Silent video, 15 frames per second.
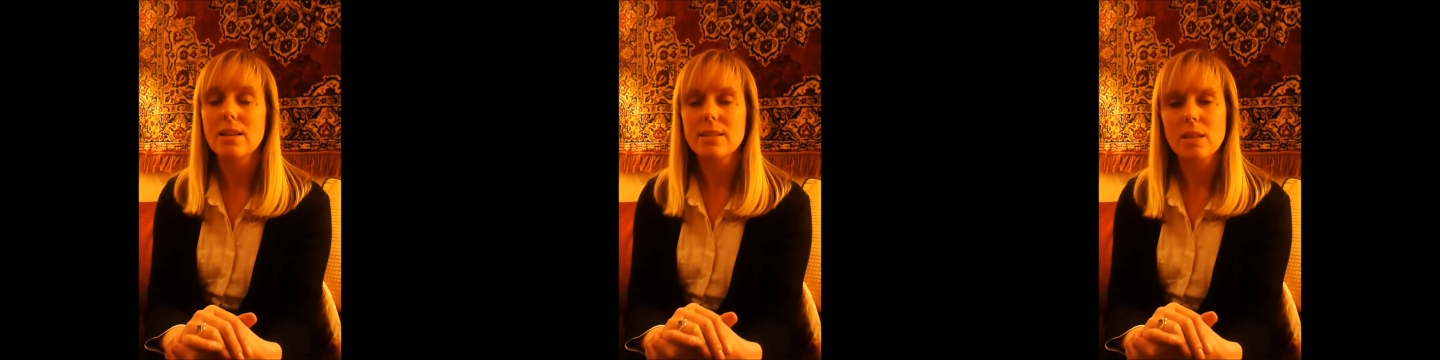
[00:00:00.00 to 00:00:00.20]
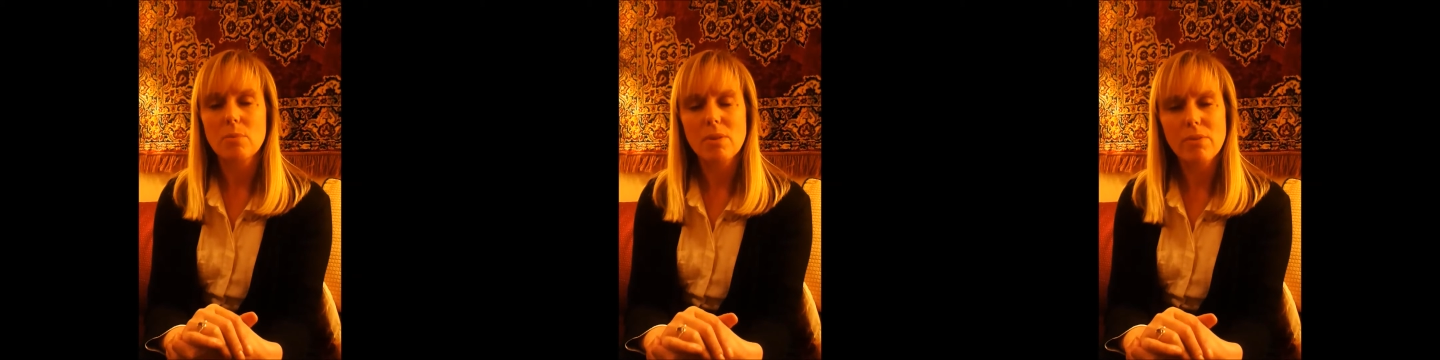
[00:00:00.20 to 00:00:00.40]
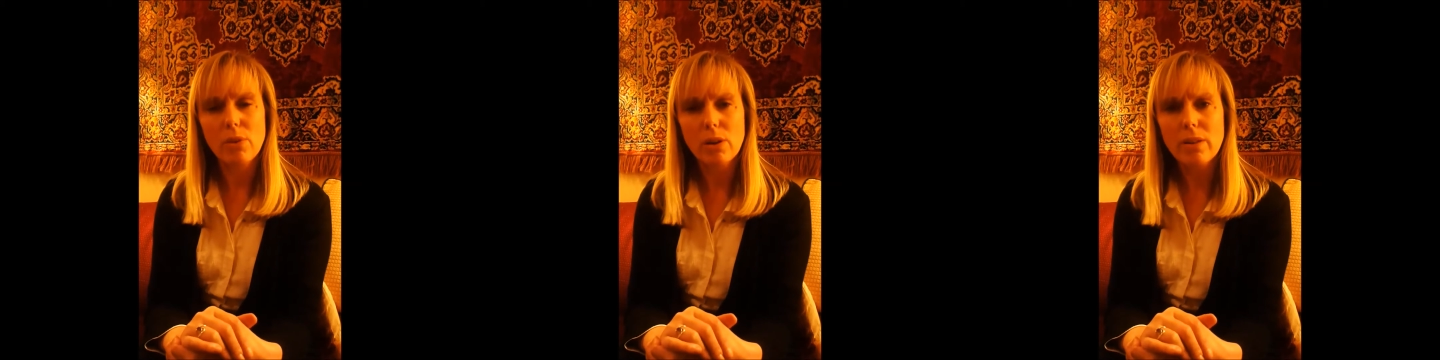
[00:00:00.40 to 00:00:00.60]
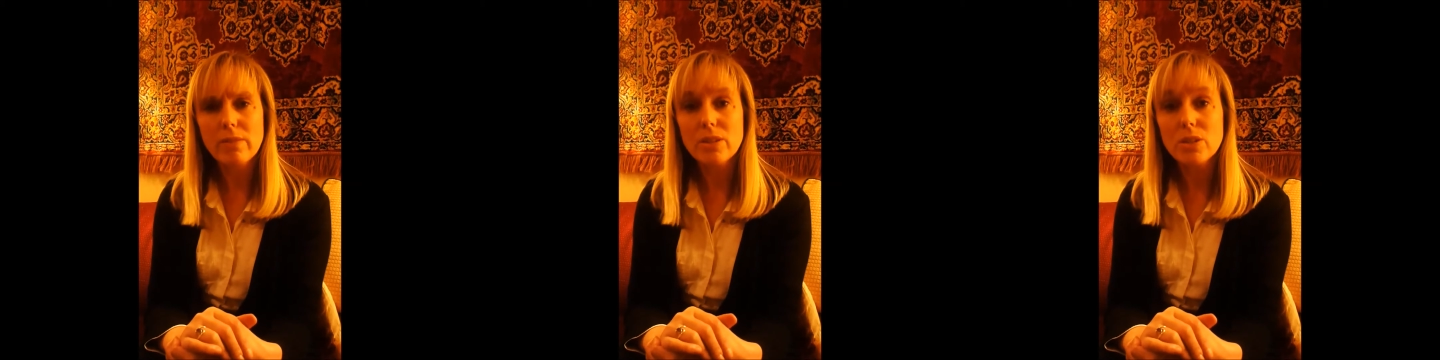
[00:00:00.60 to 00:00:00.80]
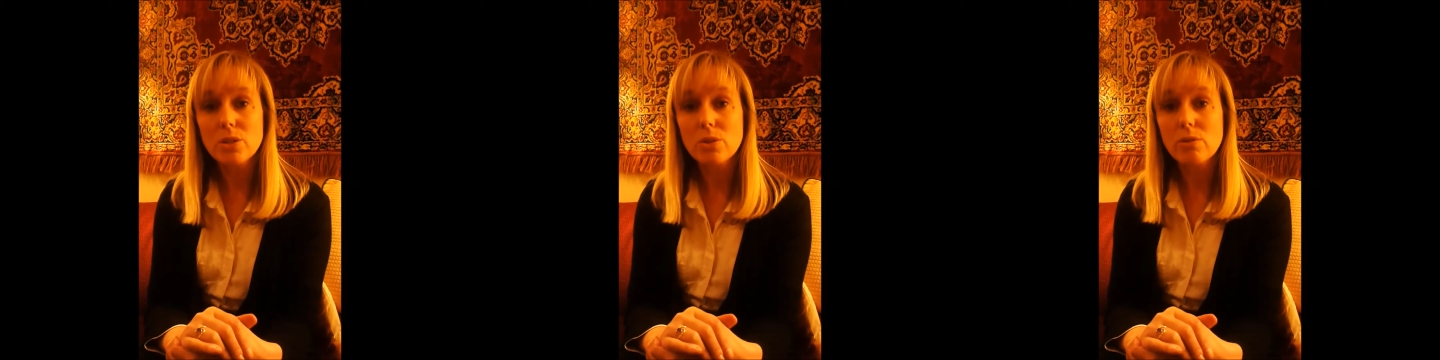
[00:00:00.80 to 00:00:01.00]
So we follow
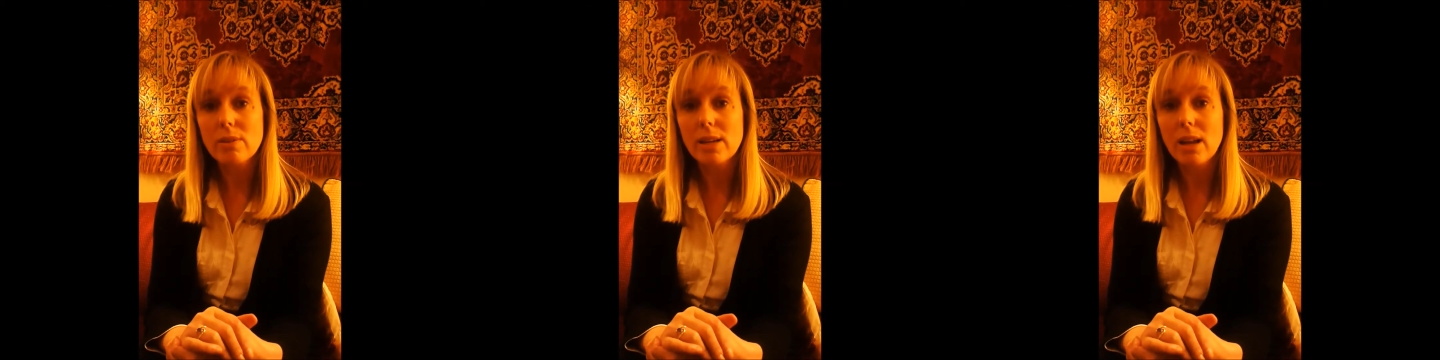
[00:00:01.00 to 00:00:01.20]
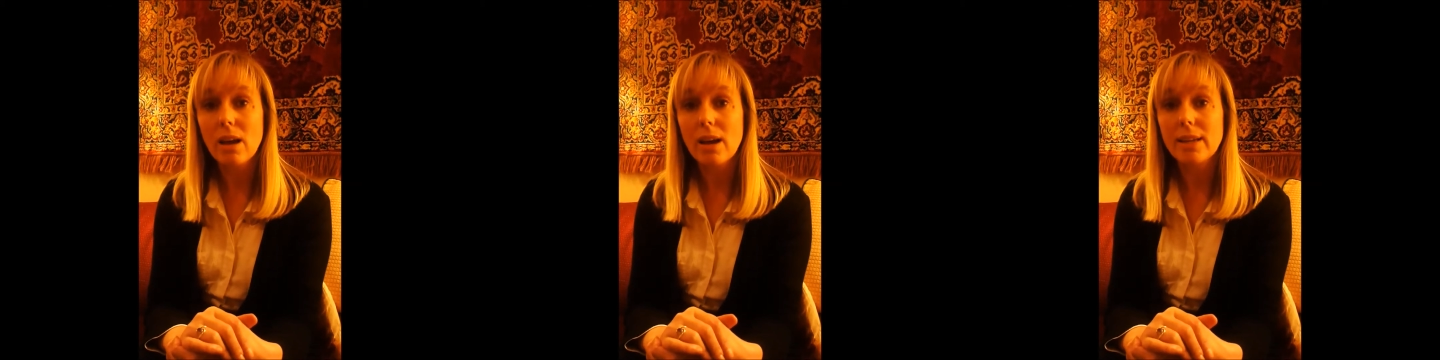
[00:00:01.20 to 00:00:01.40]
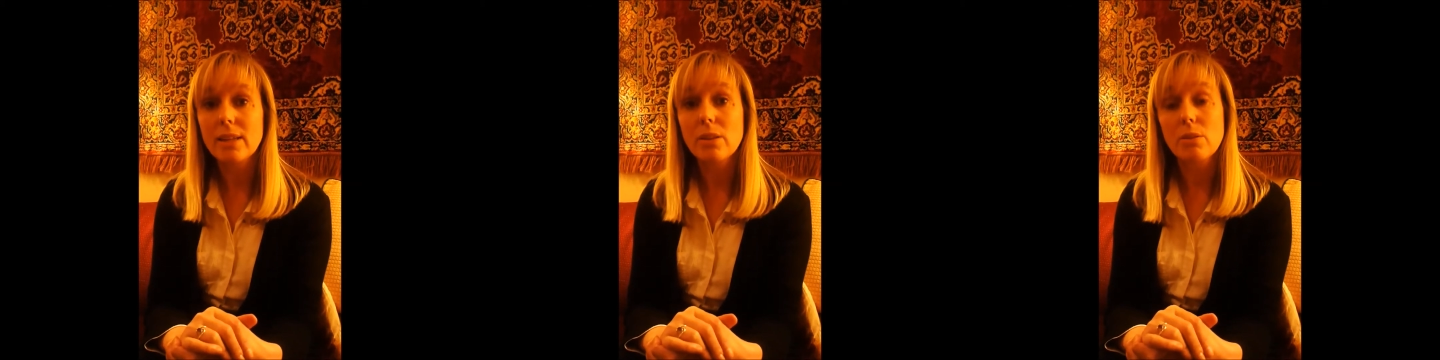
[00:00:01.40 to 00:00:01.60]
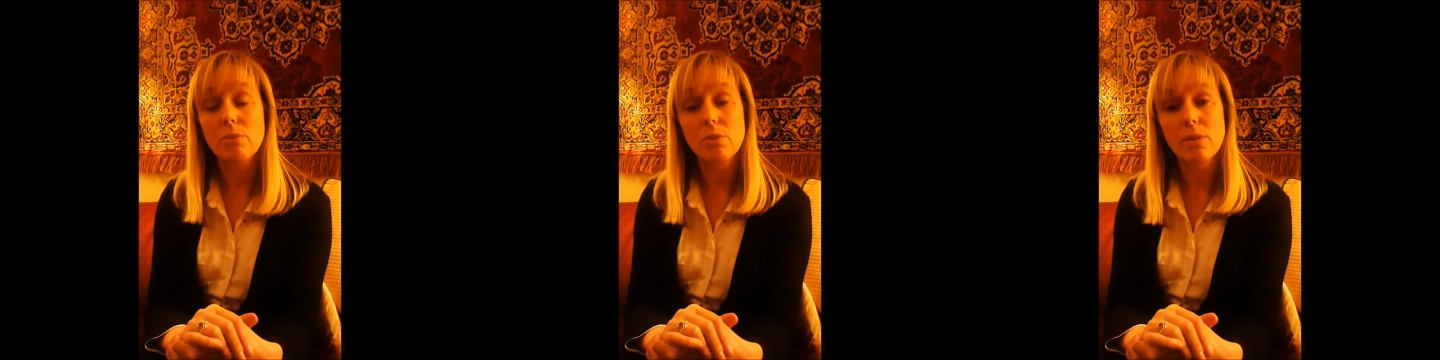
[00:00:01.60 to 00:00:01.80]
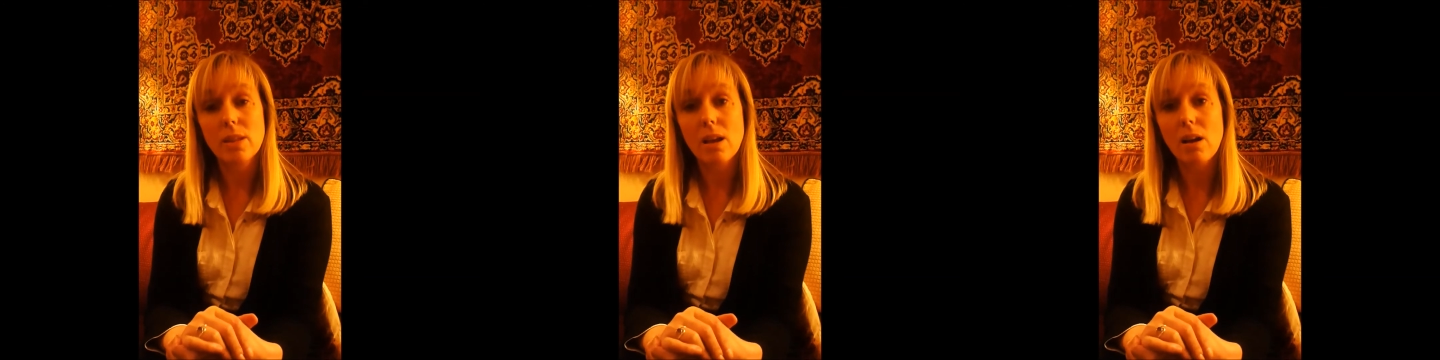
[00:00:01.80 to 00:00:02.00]
the storyline
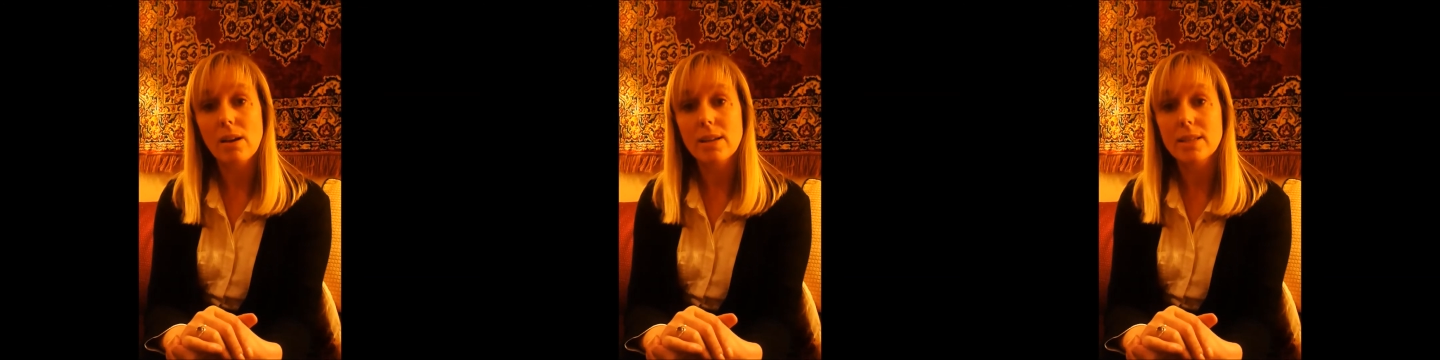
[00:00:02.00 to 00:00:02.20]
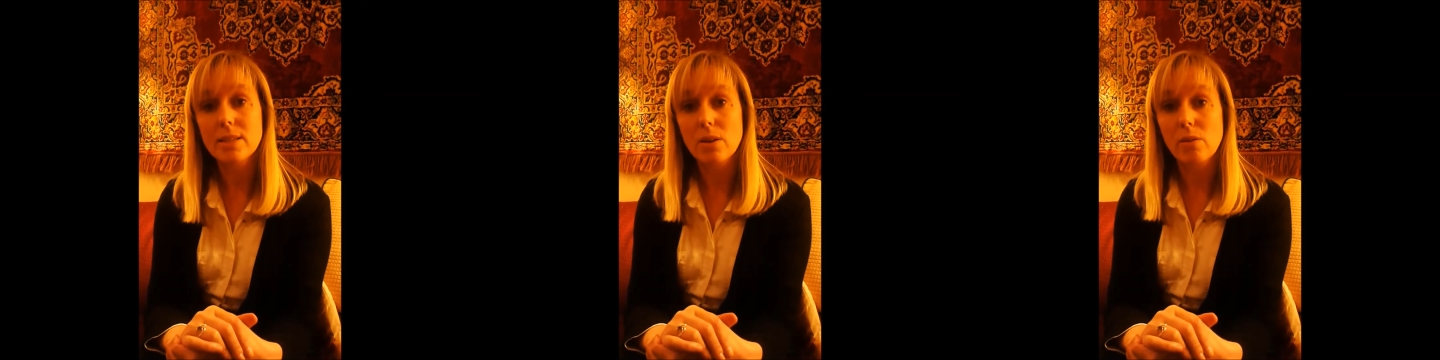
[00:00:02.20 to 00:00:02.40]
through the eyes